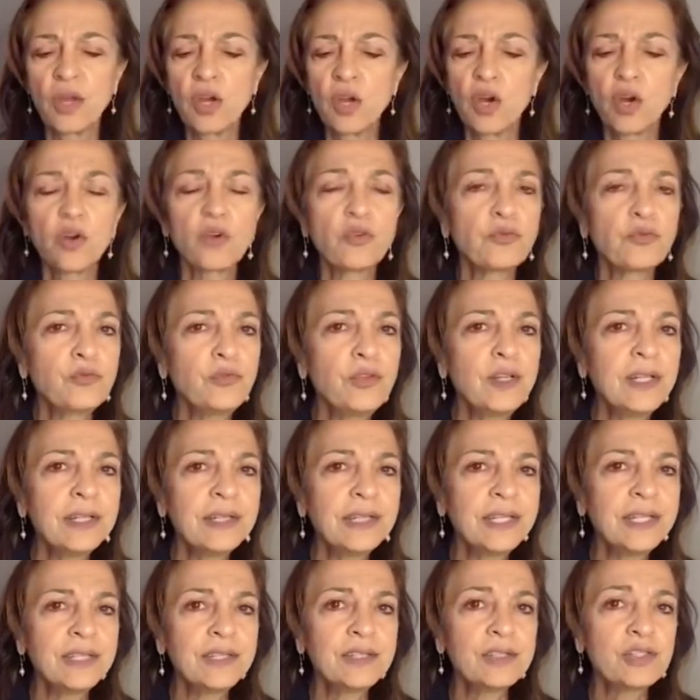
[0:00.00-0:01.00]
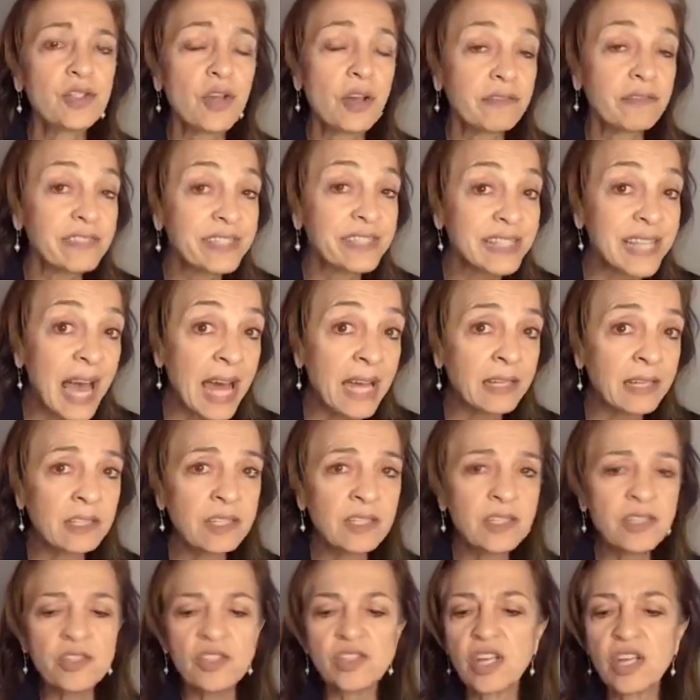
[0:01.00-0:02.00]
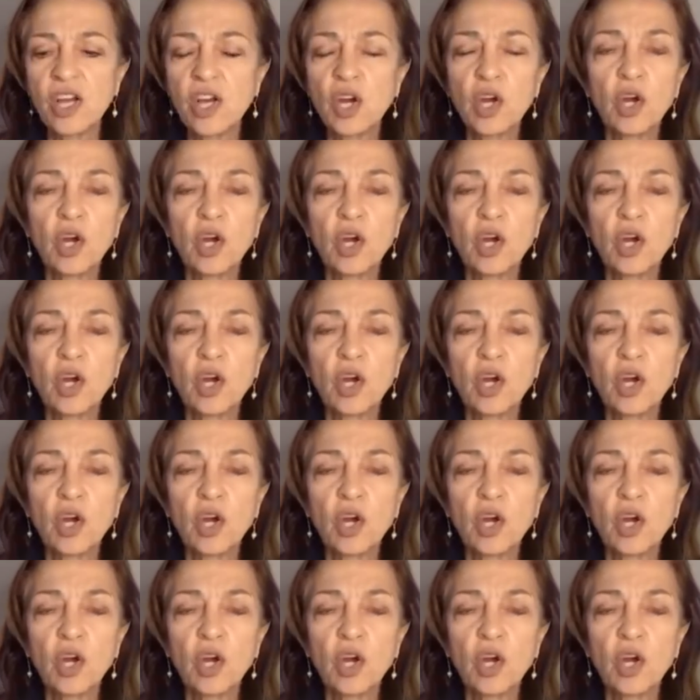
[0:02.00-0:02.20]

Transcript: her feelings of sadness,